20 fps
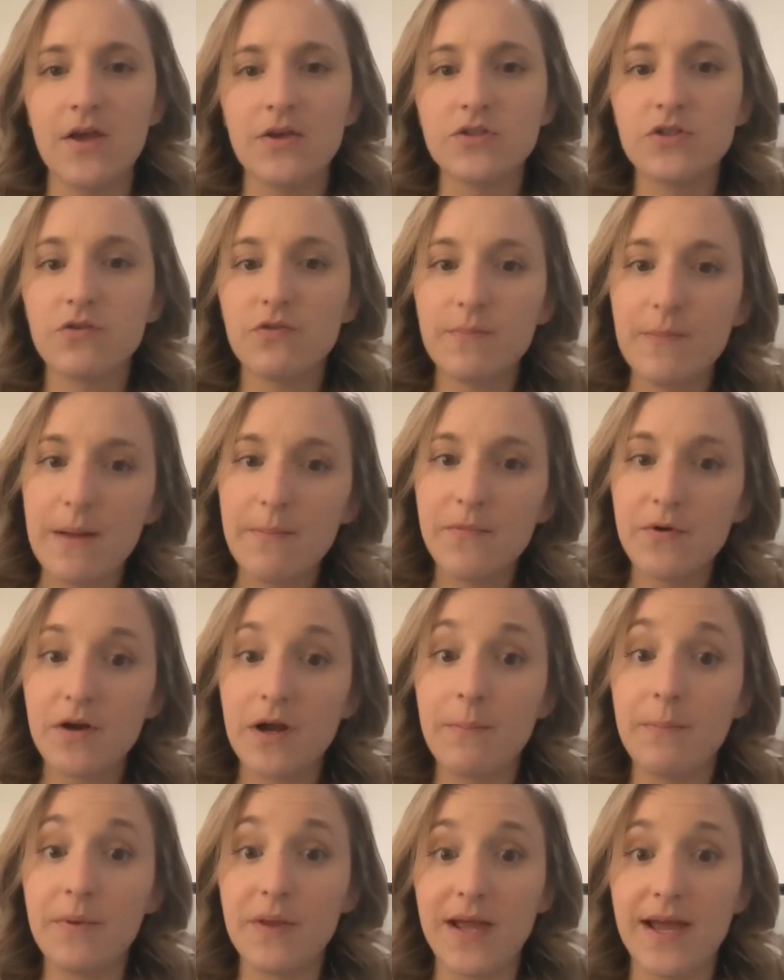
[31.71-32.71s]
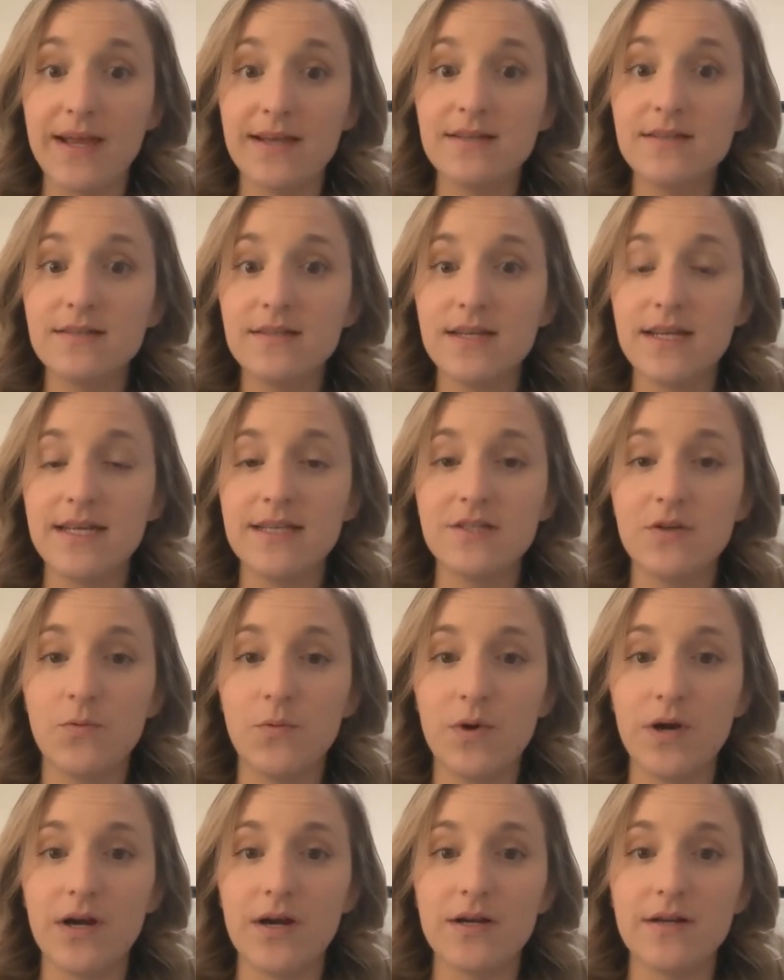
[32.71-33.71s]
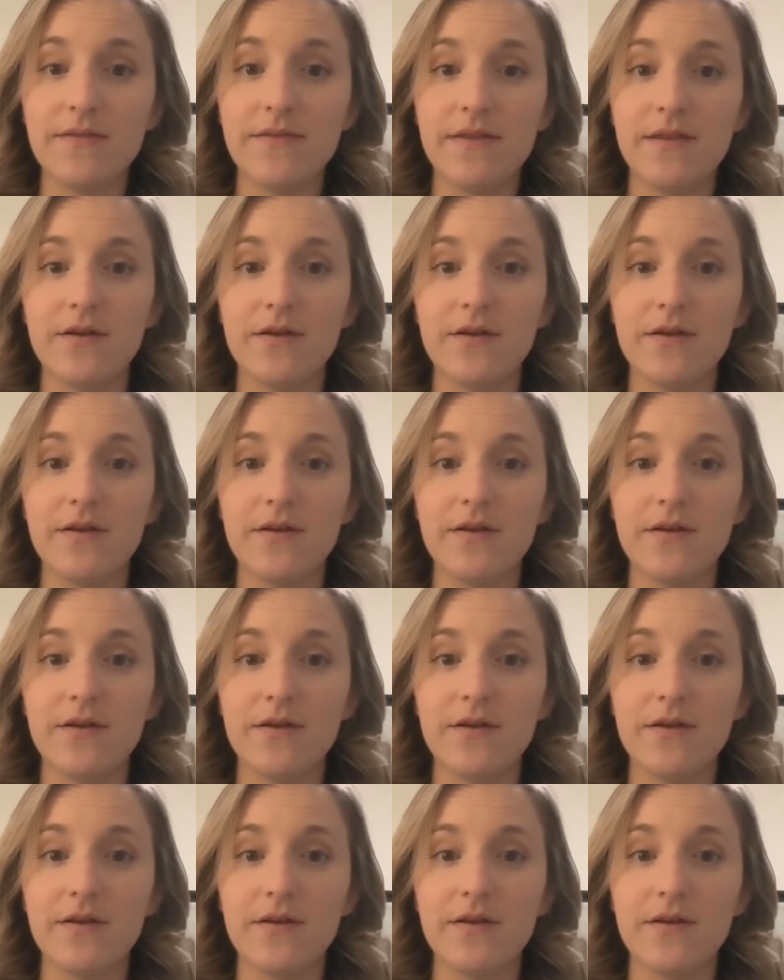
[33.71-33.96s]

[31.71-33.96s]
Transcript: So remember, a blend is a word,